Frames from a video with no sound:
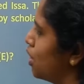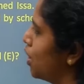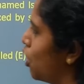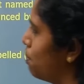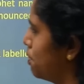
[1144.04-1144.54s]
our
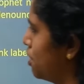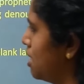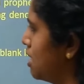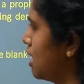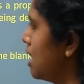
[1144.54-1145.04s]

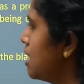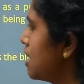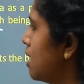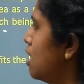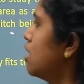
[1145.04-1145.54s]
options. Yes,
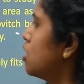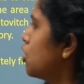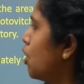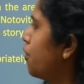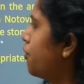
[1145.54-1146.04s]

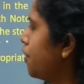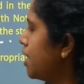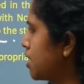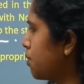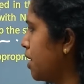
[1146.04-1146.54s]
so
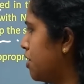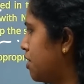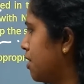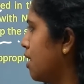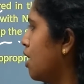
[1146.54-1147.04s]
first
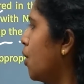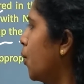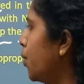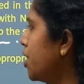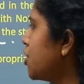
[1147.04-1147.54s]
question,
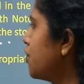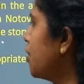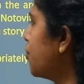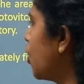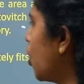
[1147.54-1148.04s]
which of the
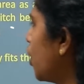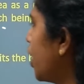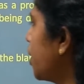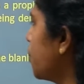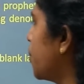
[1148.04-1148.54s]

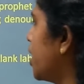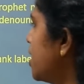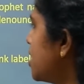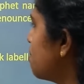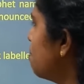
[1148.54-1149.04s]
following
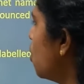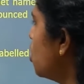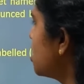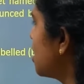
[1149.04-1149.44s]
words most